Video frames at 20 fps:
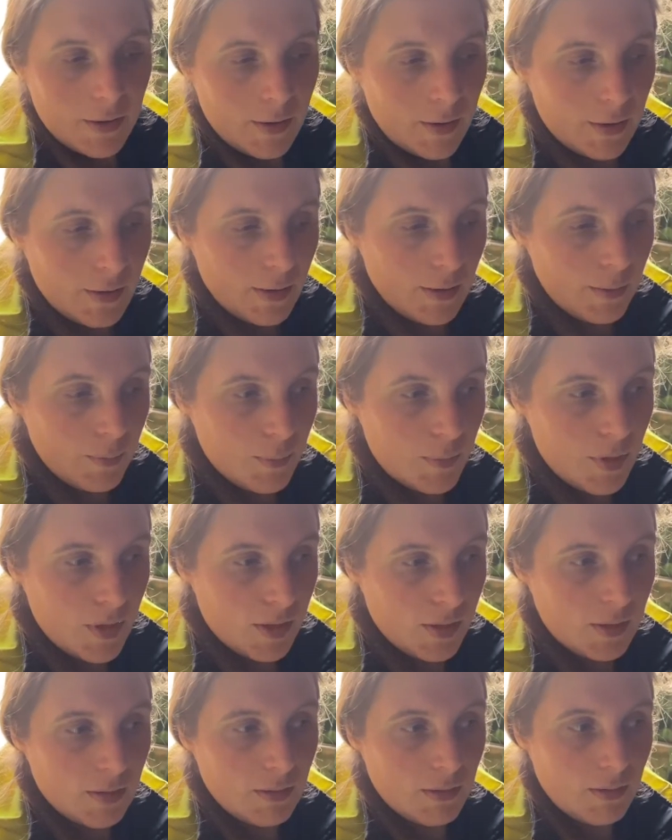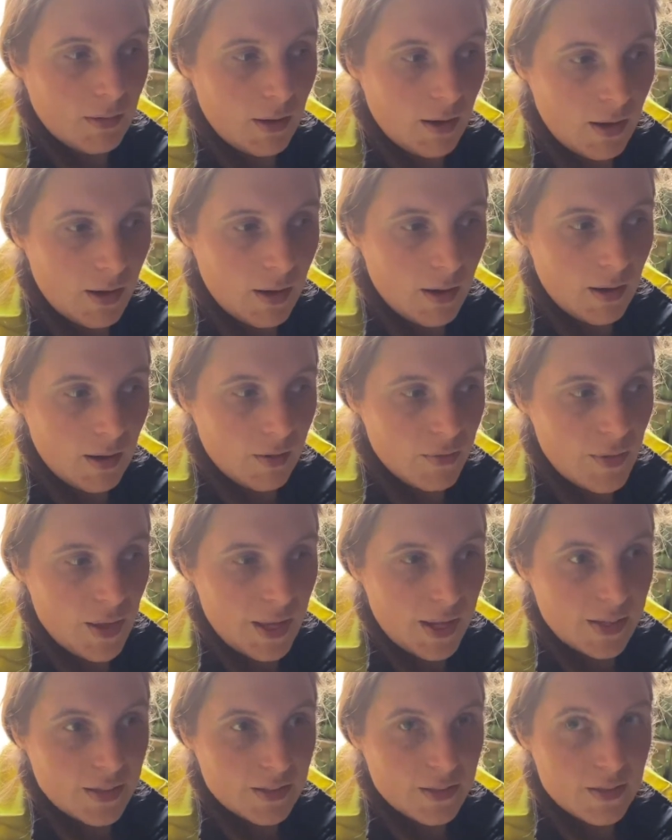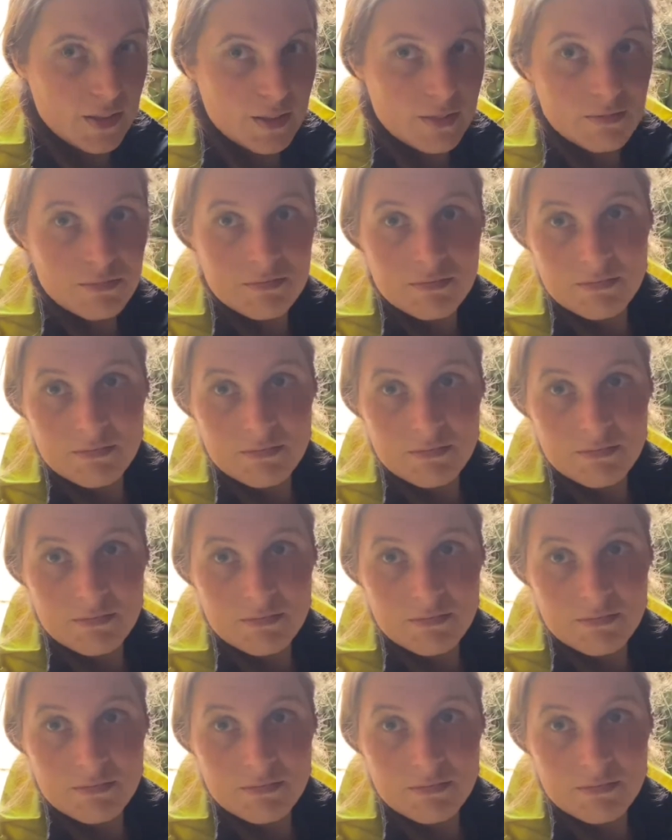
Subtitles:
and then